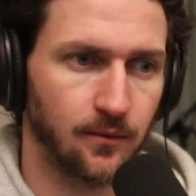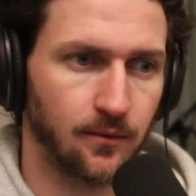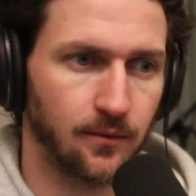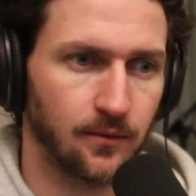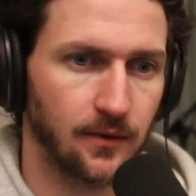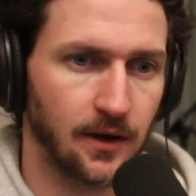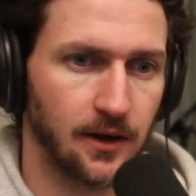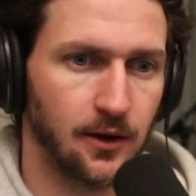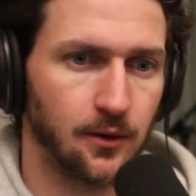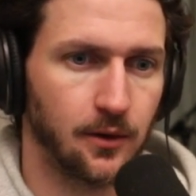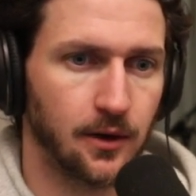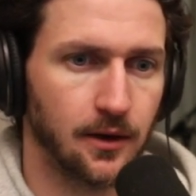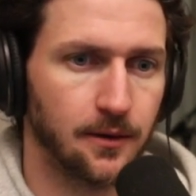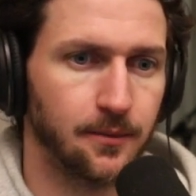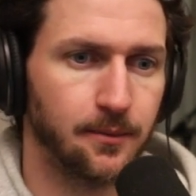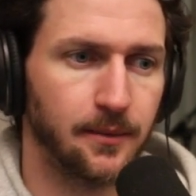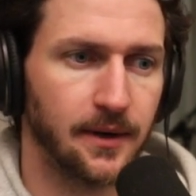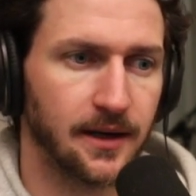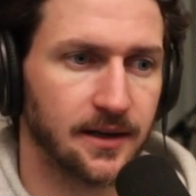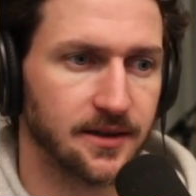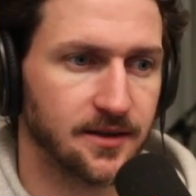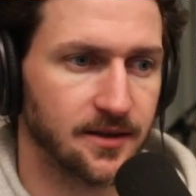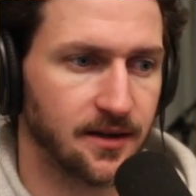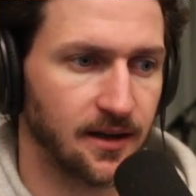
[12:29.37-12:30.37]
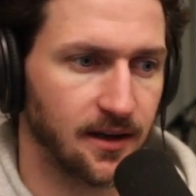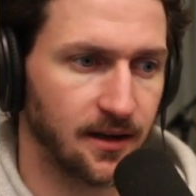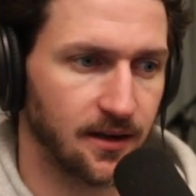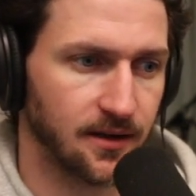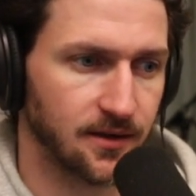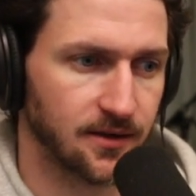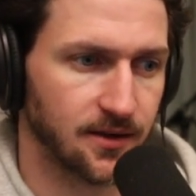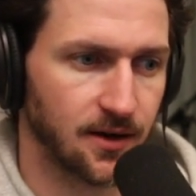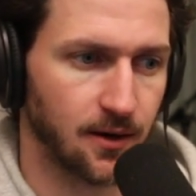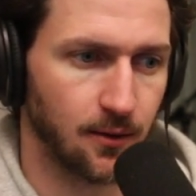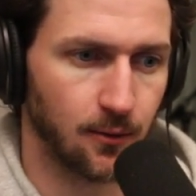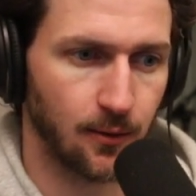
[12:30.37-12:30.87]
that you can mix
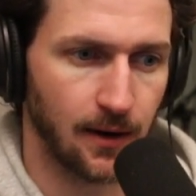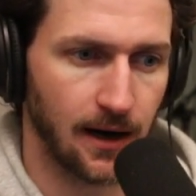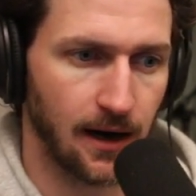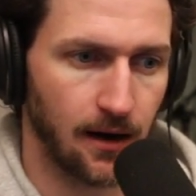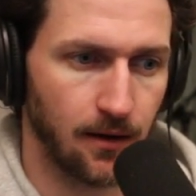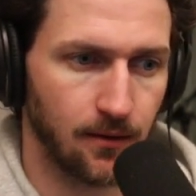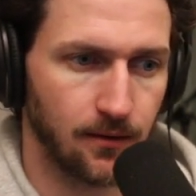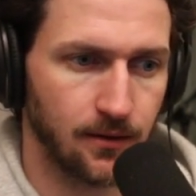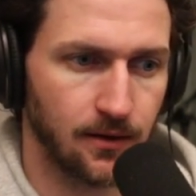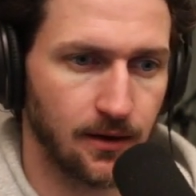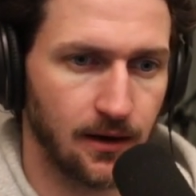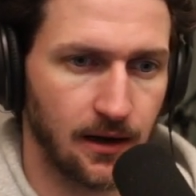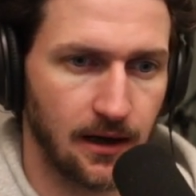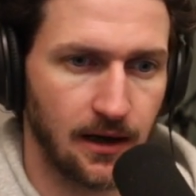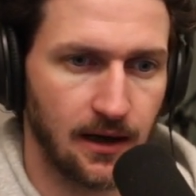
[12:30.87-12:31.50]
things around.